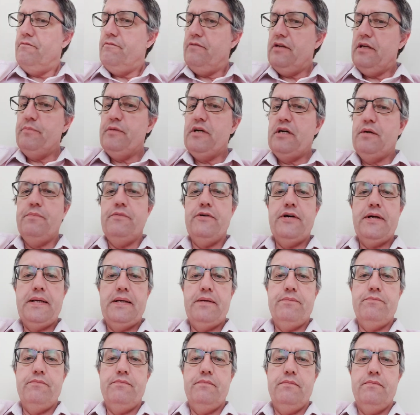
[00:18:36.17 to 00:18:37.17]
Female
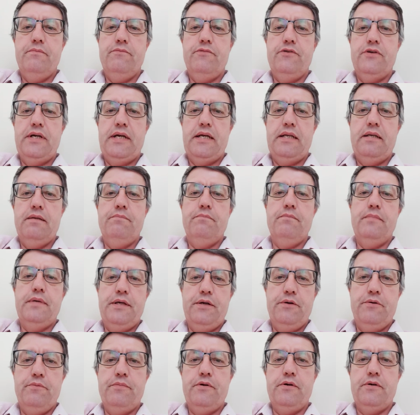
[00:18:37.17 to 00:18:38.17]
brain,
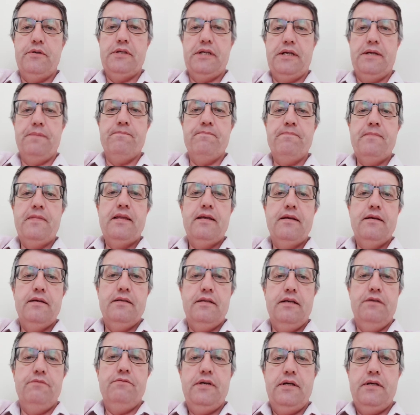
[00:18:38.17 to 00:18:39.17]
male body.
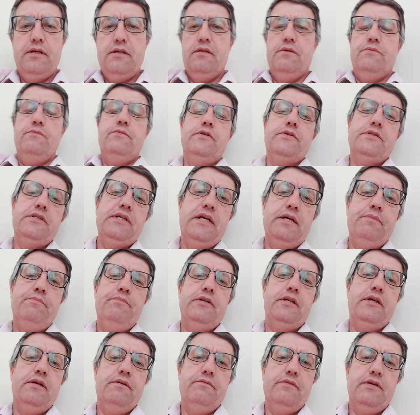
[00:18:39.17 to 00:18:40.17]
And they reckon that what's
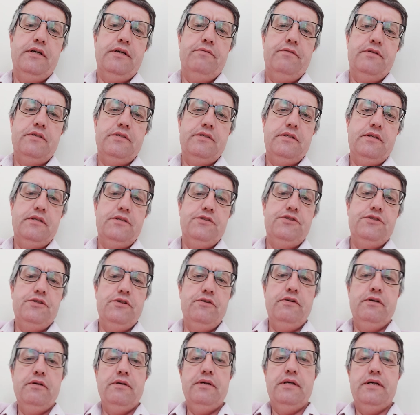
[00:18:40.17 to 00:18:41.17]
happening there is that
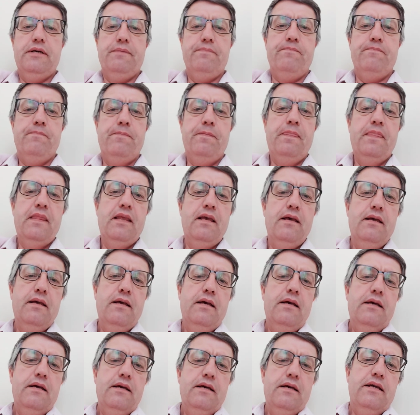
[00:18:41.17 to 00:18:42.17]
during
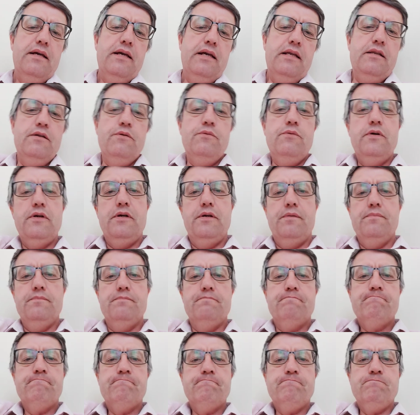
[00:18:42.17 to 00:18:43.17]
in the
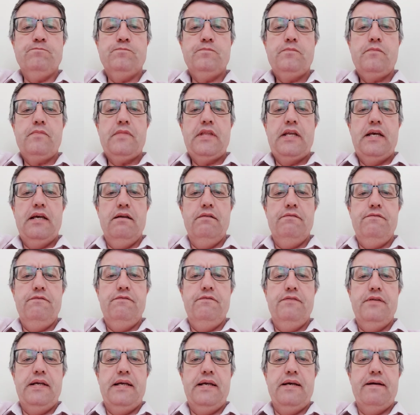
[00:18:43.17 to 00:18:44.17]
womb,
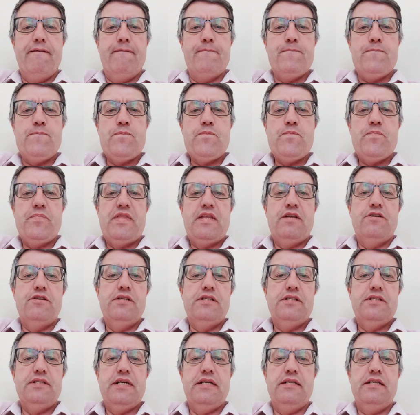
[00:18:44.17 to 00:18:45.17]
if the
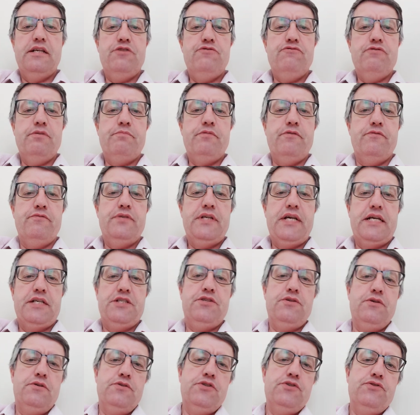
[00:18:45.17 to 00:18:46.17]
steady drip of
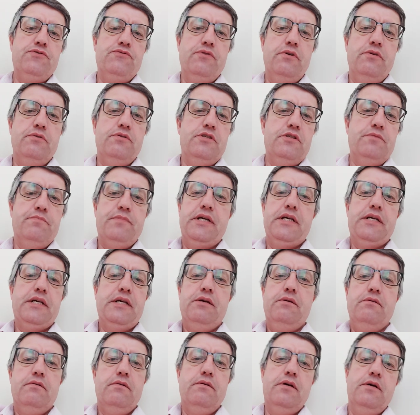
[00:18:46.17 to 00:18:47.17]
testosterone to make
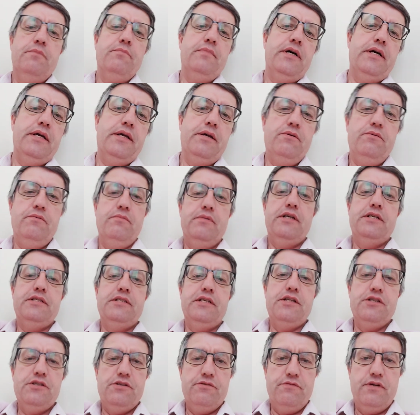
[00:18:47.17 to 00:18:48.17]
you a male is
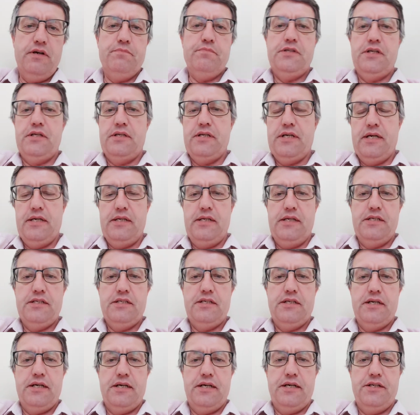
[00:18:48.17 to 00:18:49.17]
interrupted at any
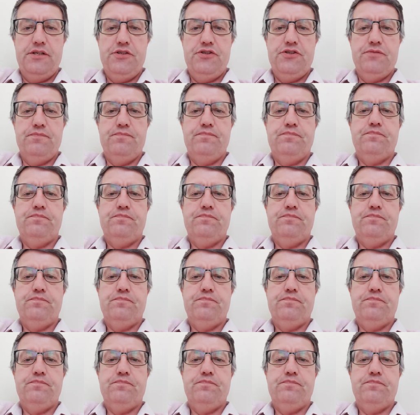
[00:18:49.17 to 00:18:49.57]
stage,